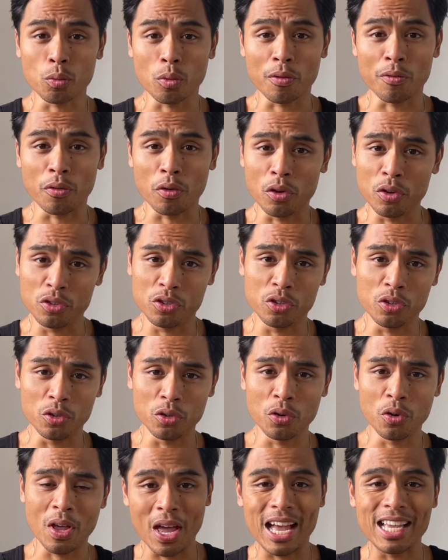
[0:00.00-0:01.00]
referred
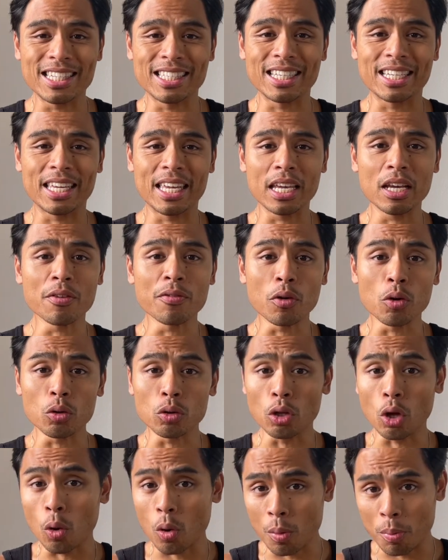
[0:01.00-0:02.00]
to as the king of all
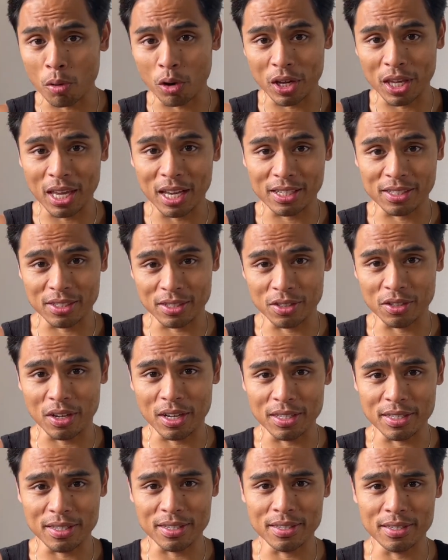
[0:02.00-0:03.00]
lower body
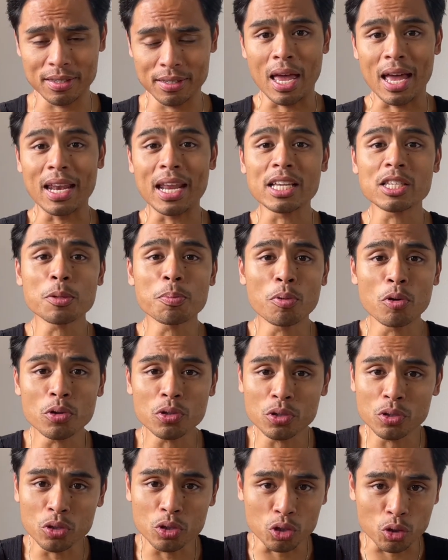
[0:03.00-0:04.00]
exercises. And as a
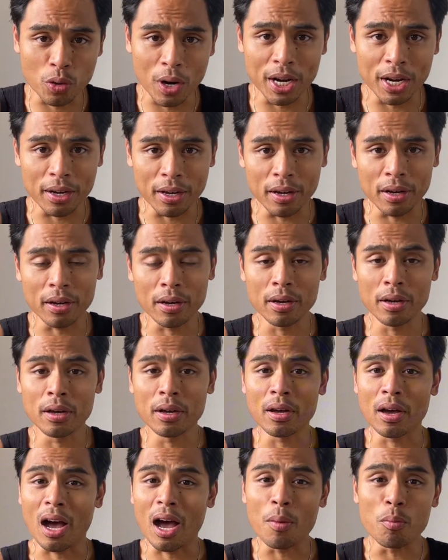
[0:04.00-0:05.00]
personal trainer,
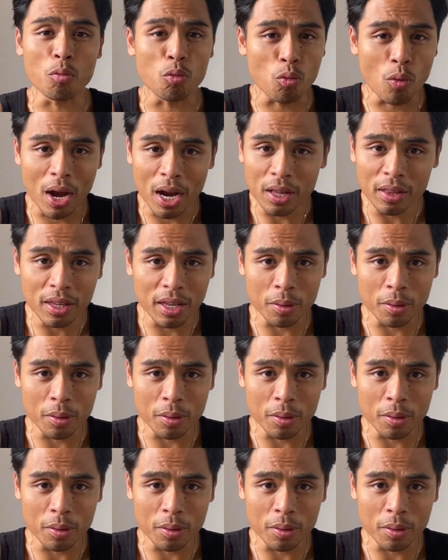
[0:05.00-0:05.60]
I'm rarely